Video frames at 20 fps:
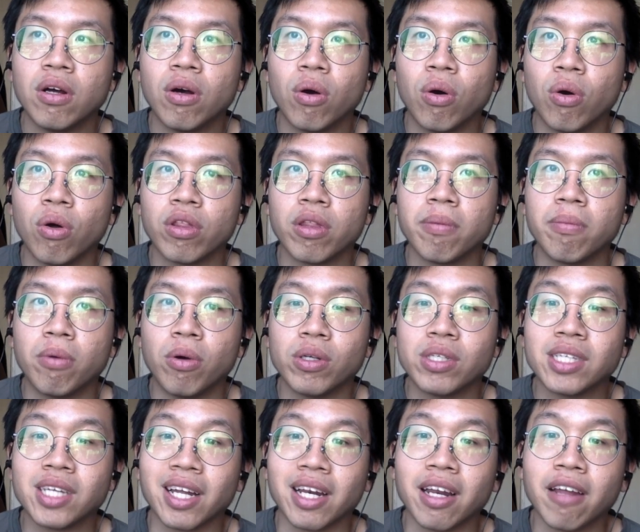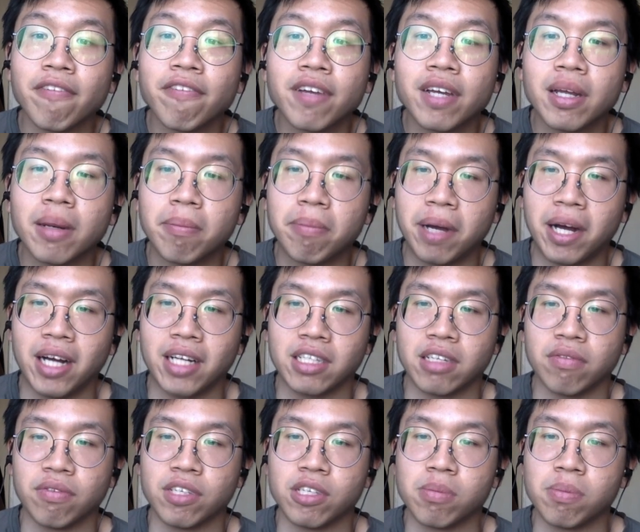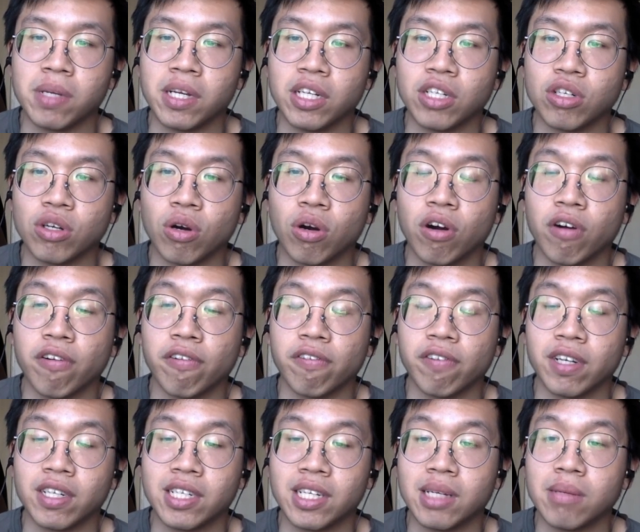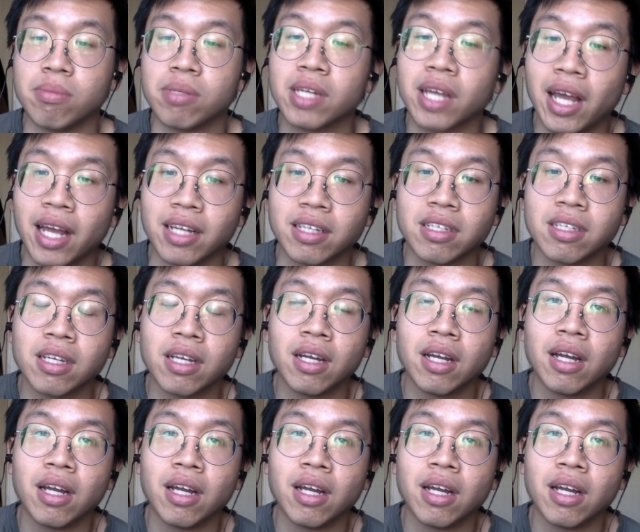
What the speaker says: or the more significant parts of a speech or of a team's case.